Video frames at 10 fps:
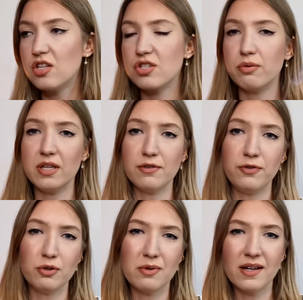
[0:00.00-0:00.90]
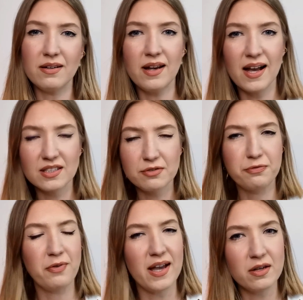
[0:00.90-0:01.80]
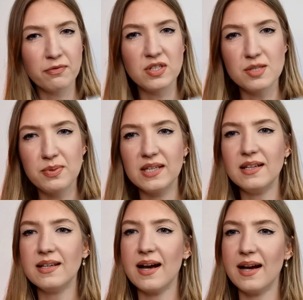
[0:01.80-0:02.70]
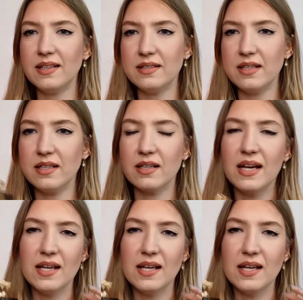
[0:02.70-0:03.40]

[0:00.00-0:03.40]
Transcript: So if you are not a fan of this beginning, I think